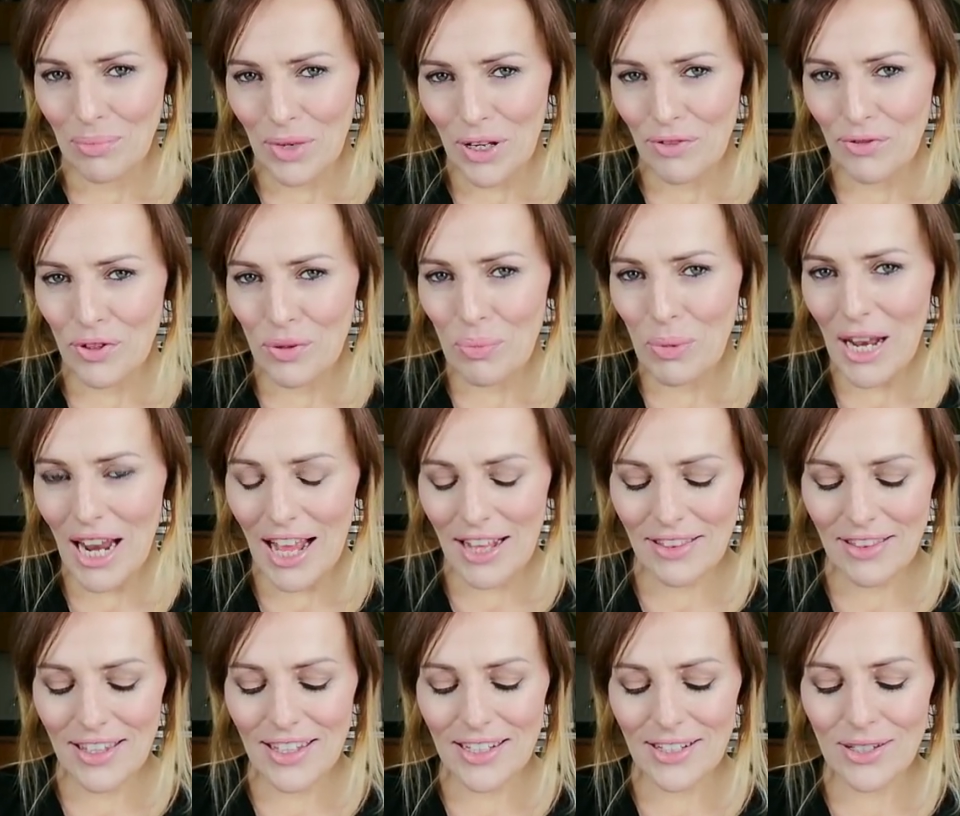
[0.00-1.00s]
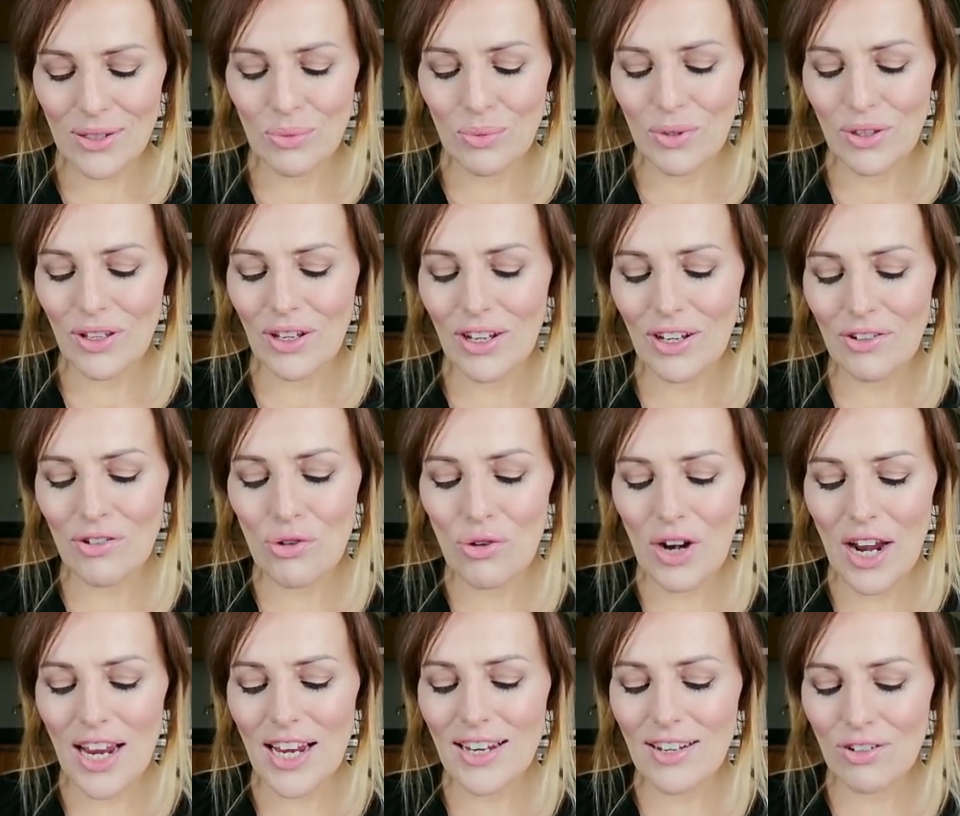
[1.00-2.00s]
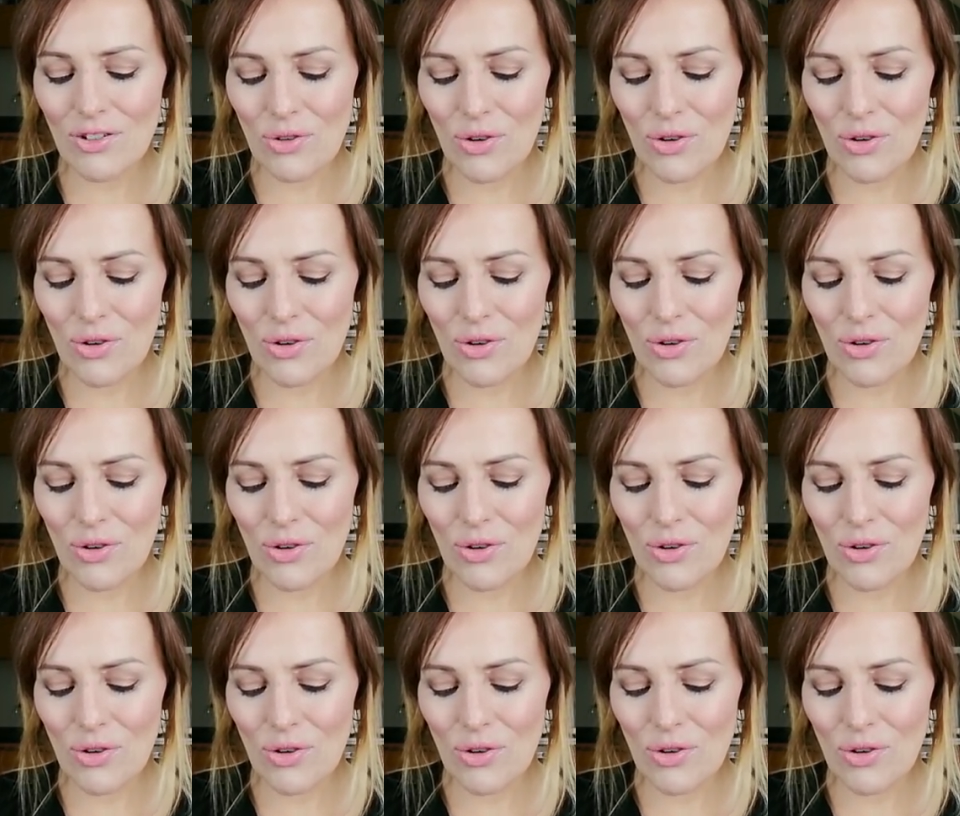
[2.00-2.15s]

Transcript: if you plan this with great,